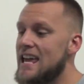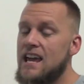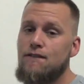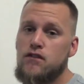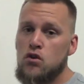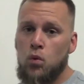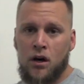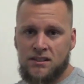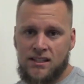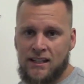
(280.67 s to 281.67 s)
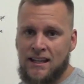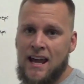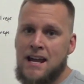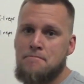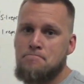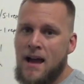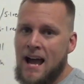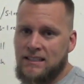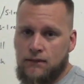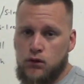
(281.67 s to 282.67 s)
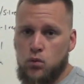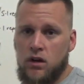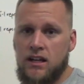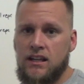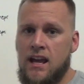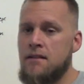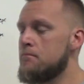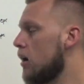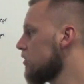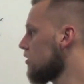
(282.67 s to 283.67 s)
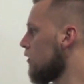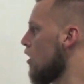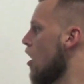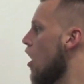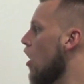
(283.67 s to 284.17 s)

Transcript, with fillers: If you want to gain mass, if you want to gain muscle,